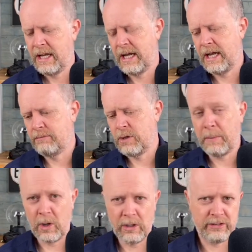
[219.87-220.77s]
your
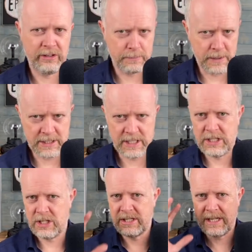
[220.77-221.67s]
policies,
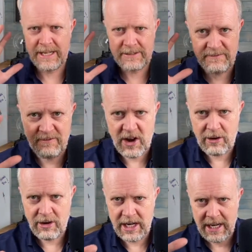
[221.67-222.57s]
procedures. It's
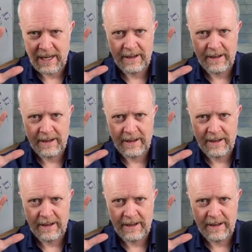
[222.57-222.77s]
very